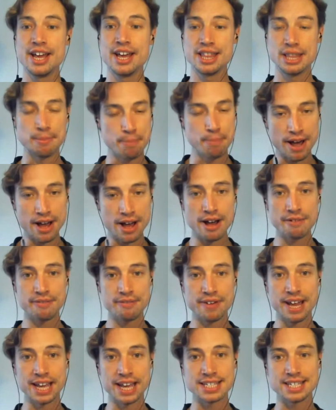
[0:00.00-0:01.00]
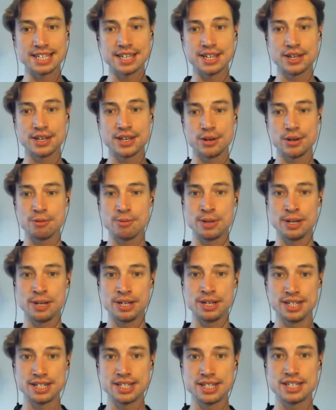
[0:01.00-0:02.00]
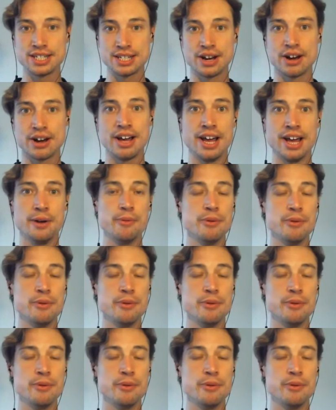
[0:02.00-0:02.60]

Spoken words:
The Perfect Human Diet,